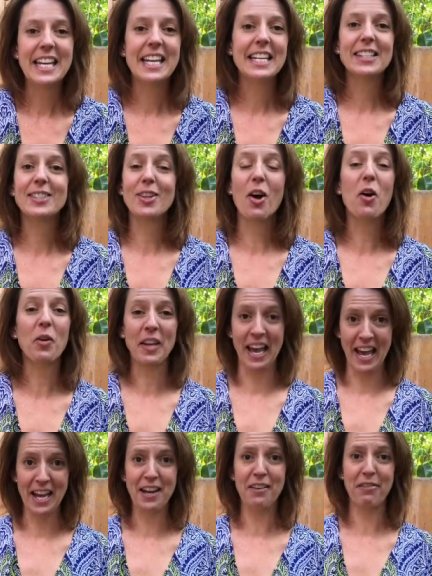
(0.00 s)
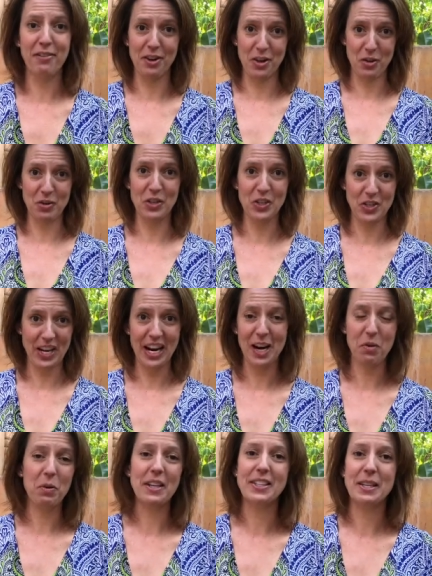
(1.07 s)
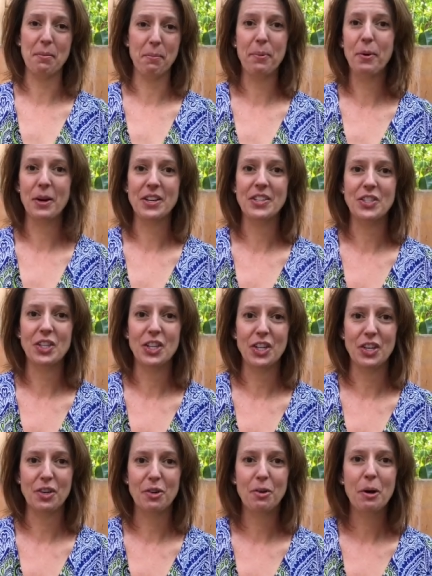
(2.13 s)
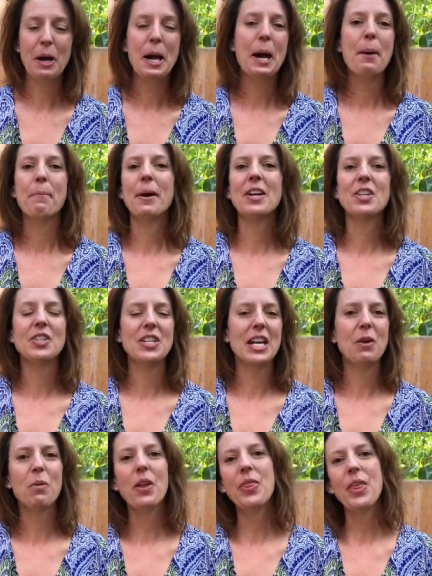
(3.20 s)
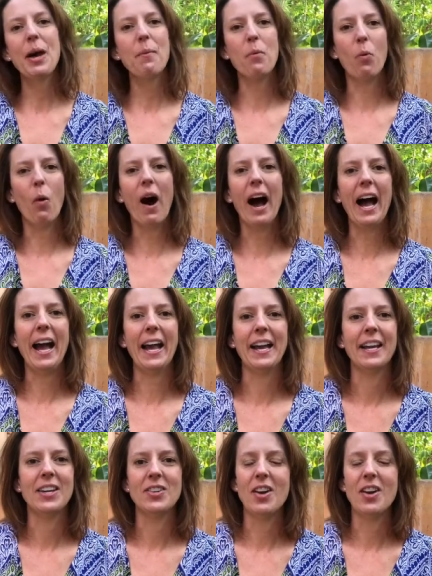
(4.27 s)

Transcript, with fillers: It's okay for you to share what's important to you, but share with them why.